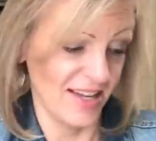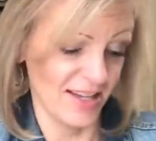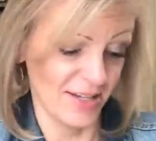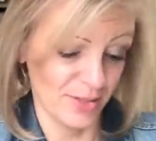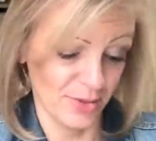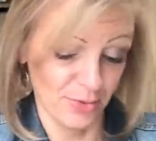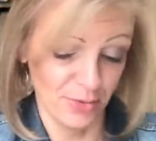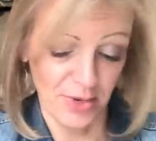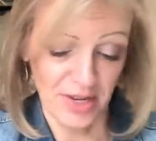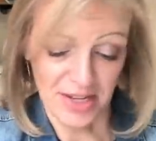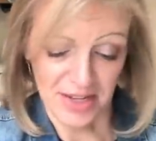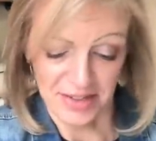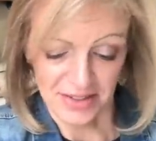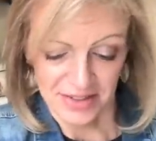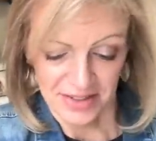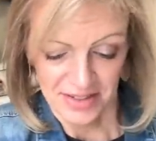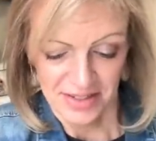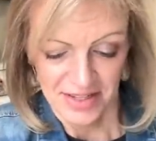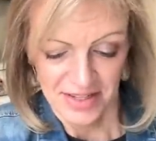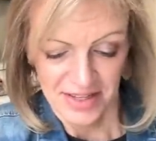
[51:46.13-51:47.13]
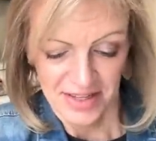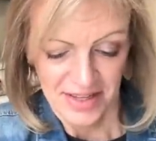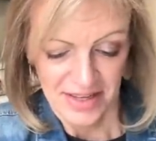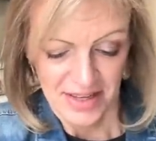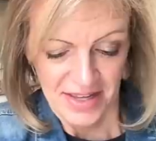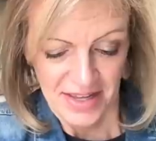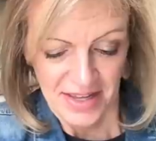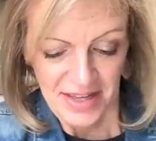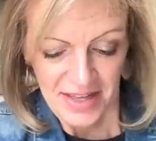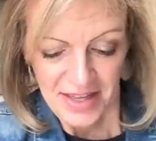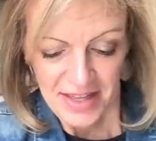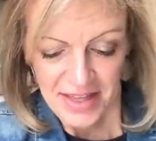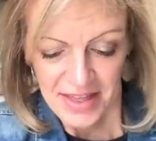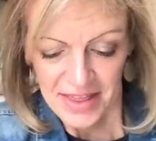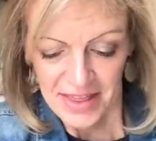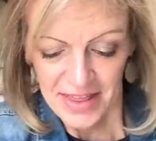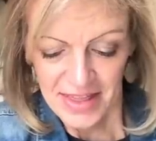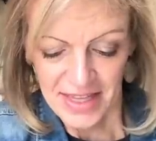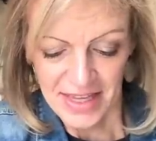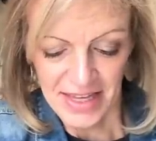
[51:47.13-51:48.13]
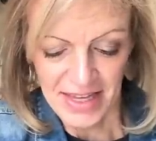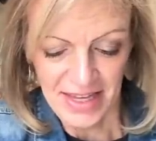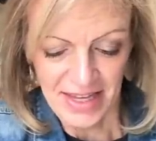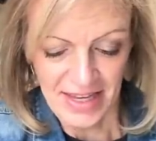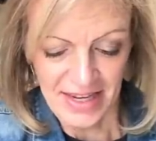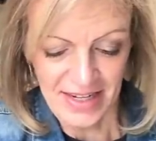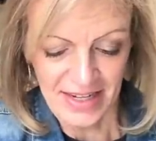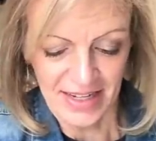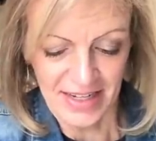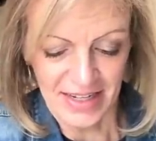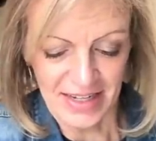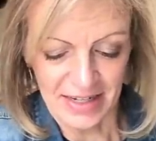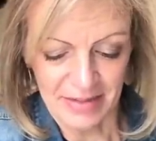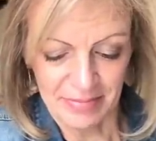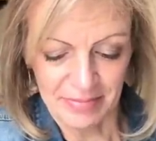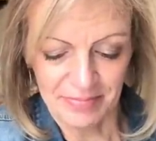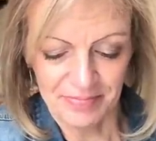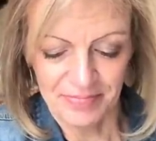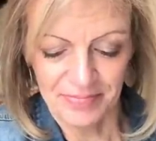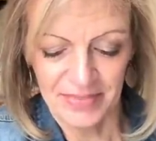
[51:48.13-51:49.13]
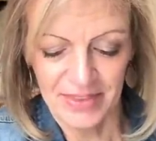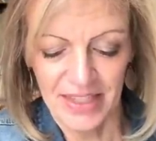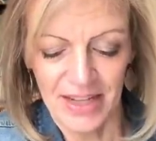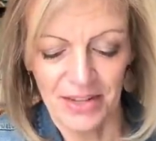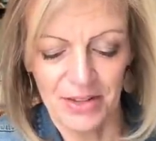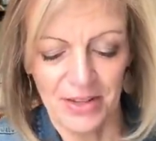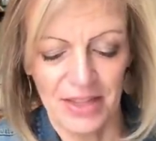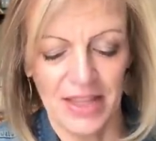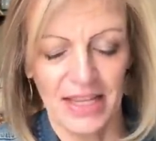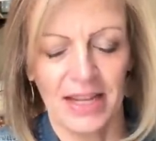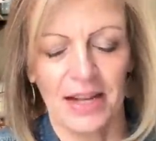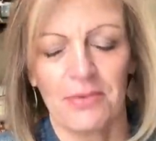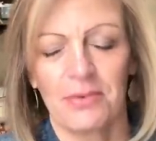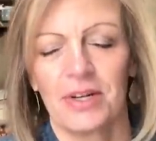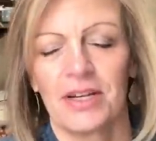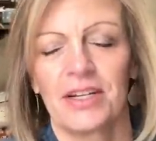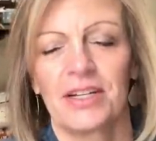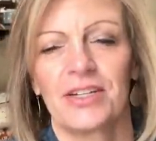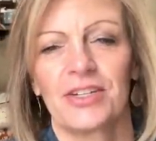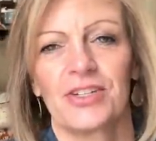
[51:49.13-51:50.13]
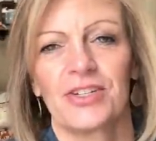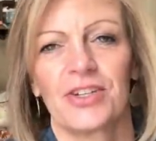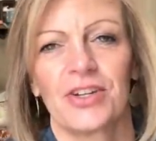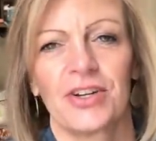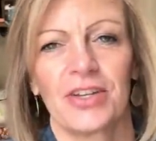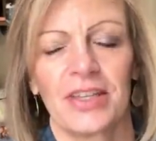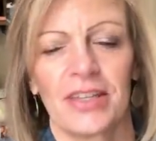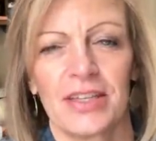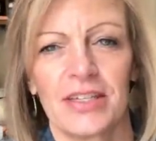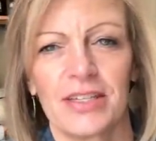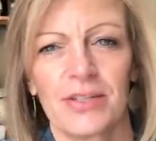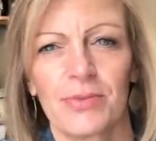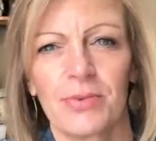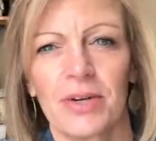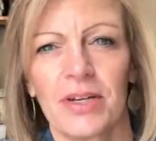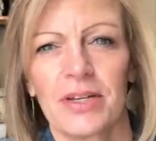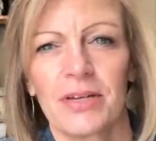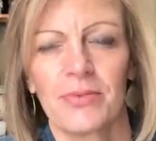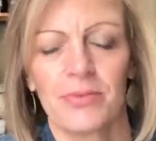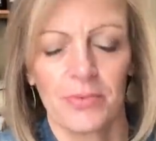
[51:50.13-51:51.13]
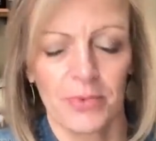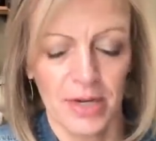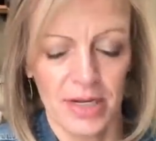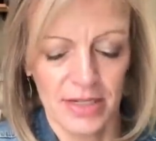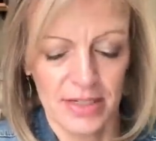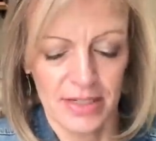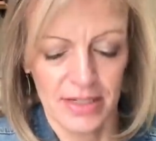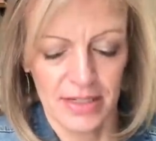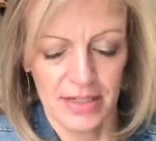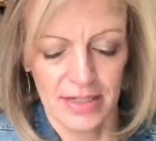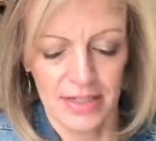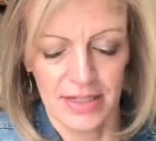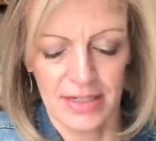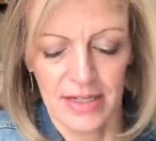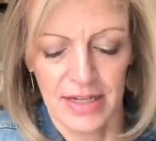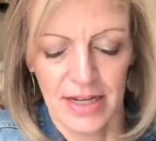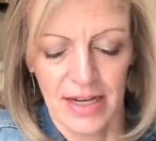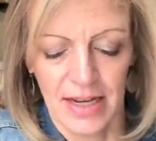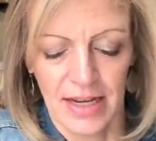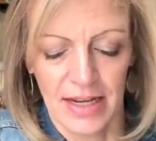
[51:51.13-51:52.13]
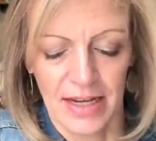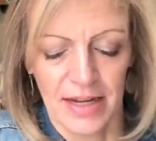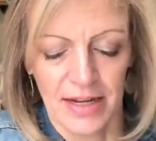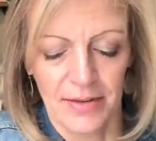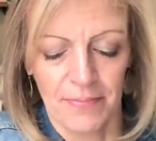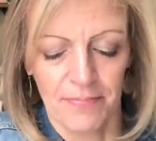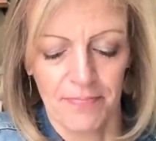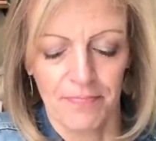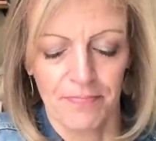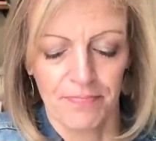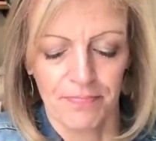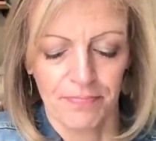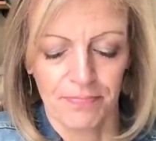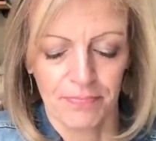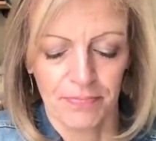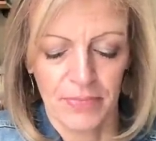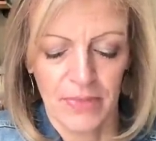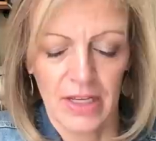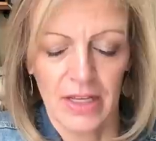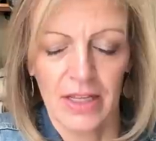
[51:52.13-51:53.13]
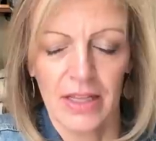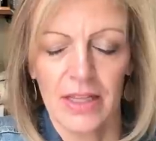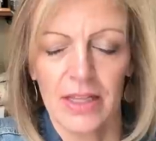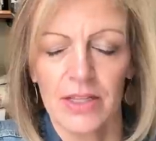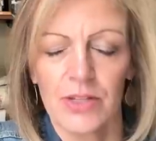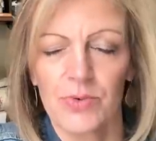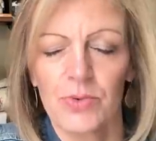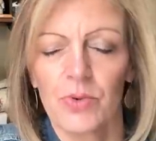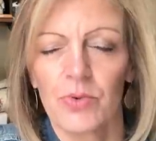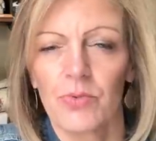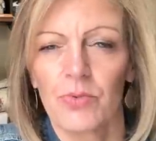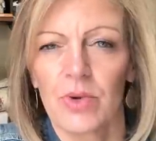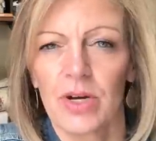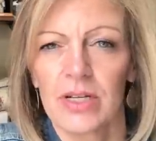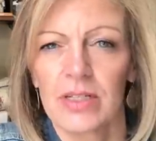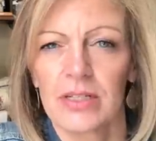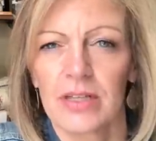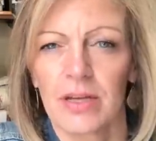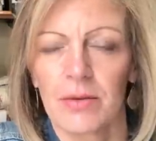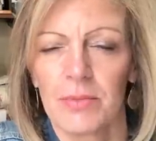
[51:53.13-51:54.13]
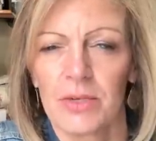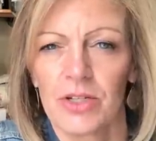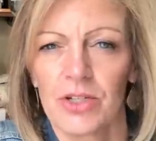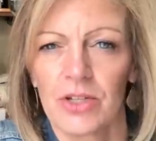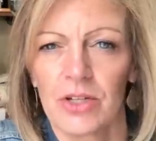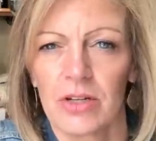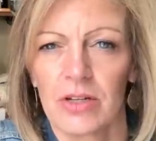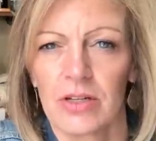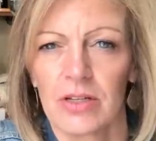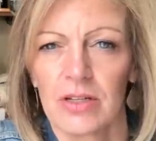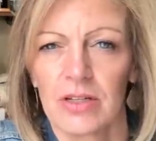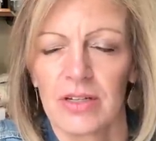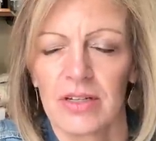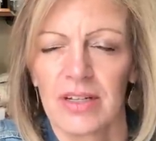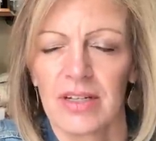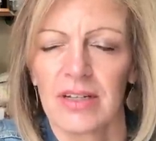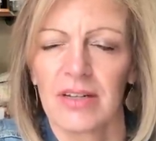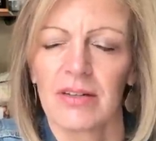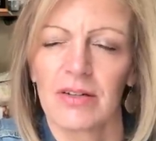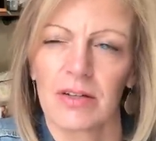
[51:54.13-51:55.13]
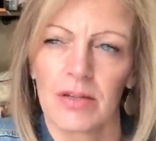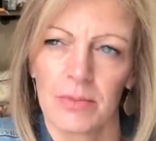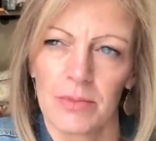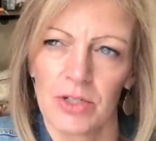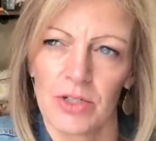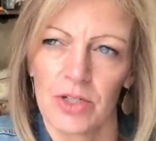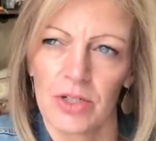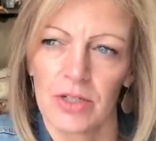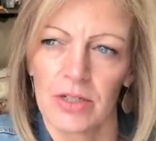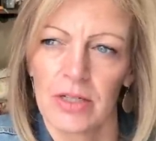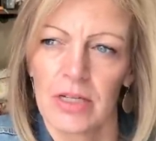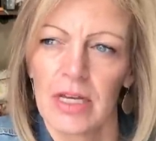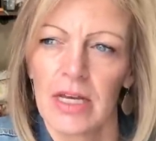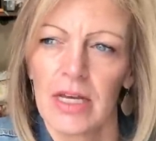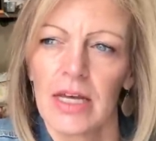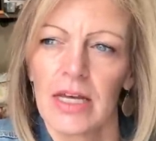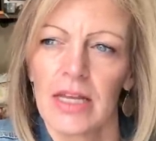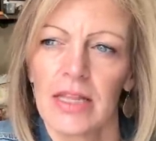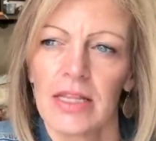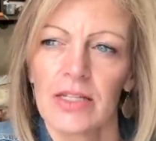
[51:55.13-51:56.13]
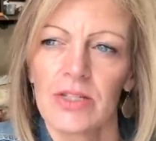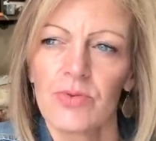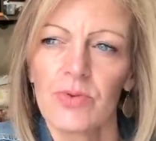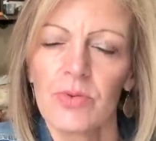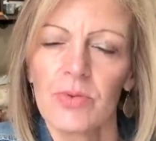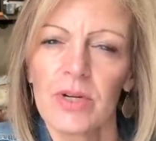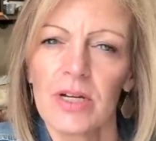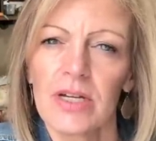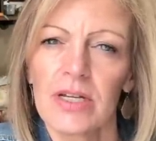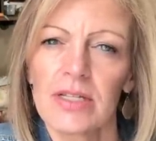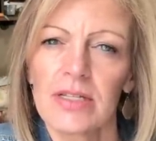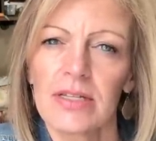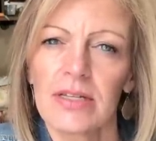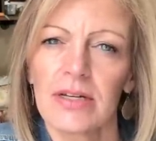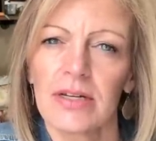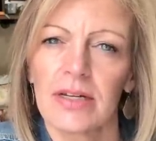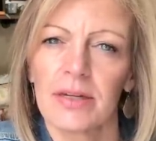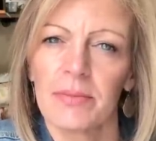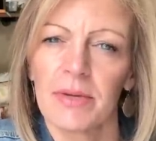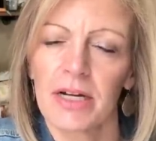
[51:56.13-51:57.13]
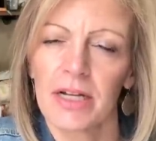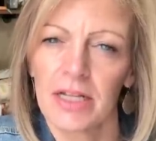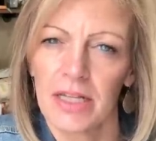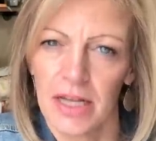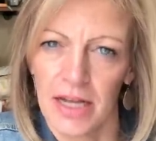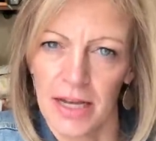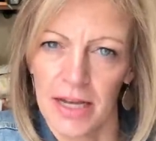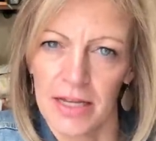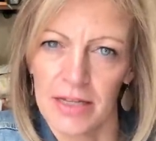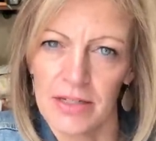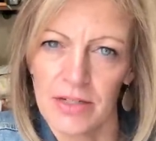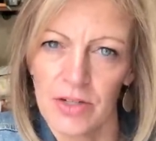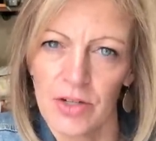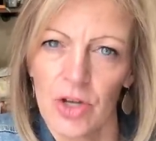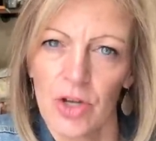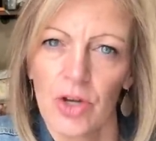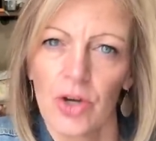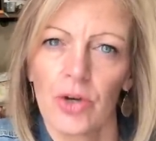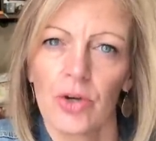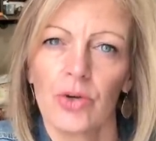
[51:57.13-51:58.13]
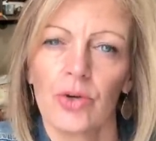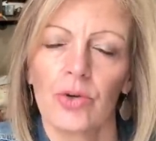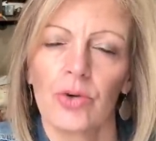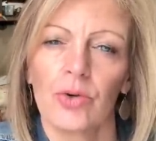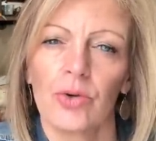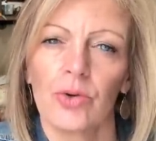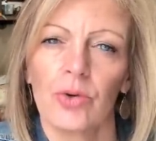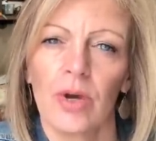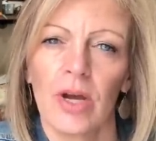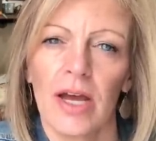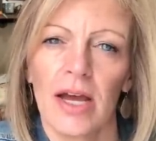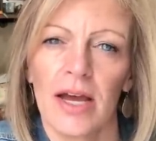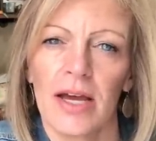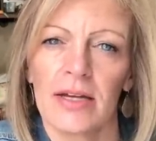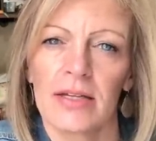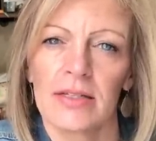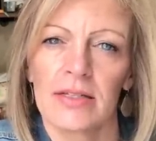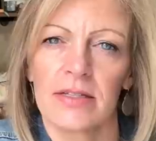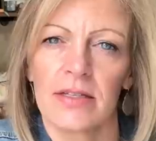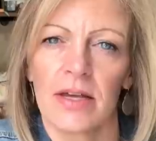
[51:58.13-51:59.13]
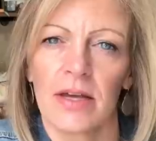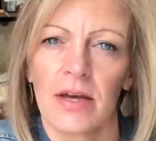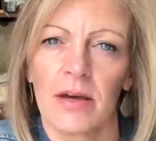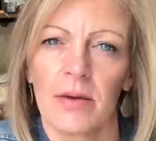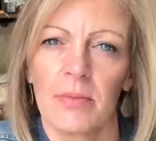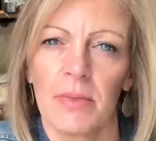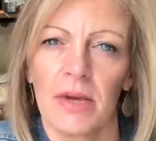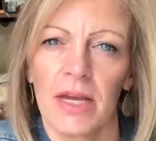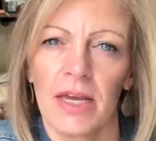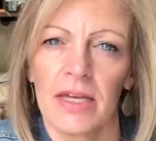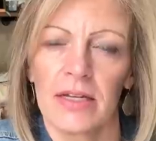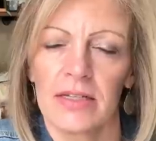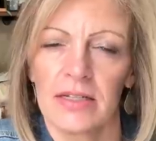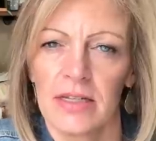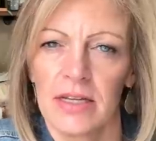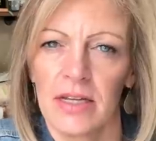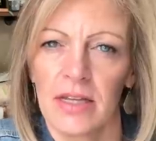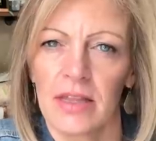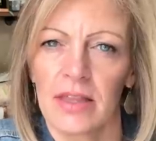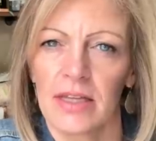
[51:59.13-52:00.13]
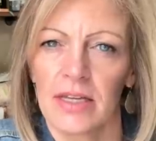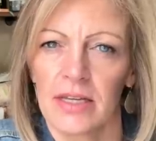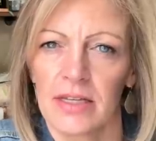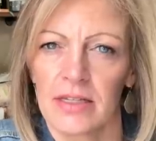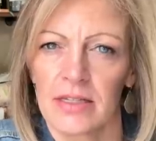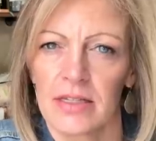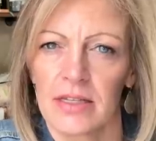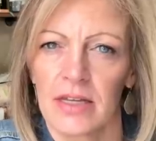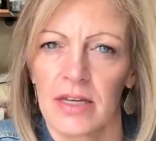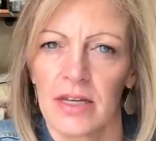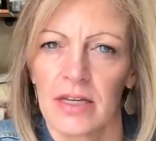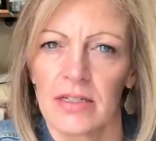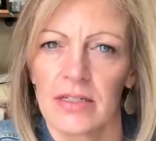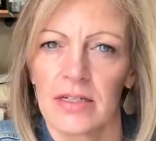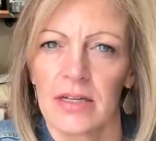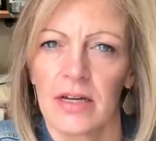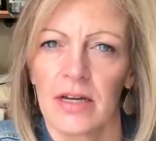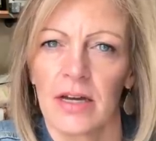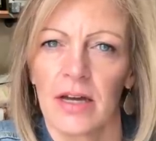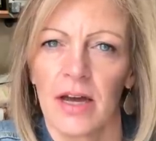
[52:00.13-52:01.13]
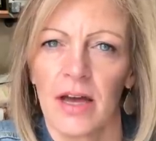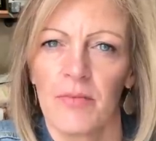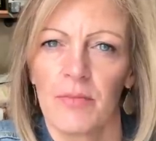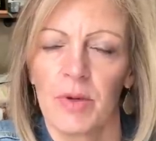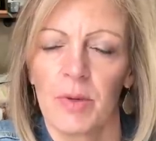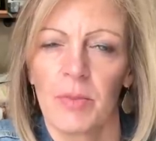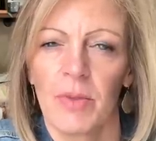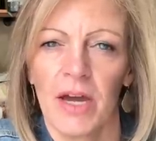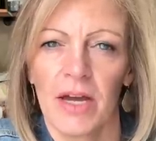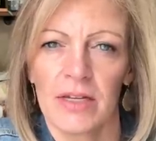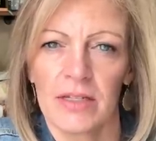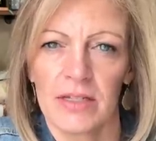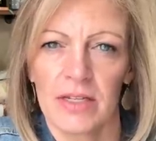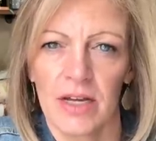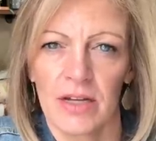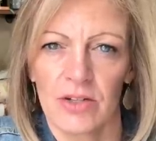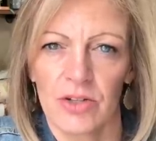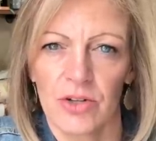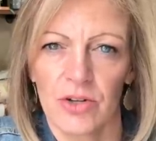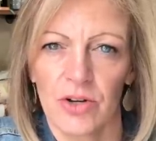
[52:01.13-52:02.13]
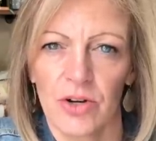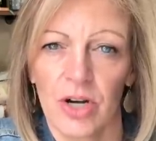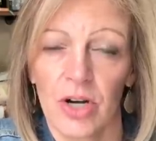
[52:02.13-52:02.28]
as well. Then um, another thing I wanted to show you, this one wasn't a, um, this one was commissioned, uh, commissioned, this one was um, a client who has some antique things that uh, have been passed down to her.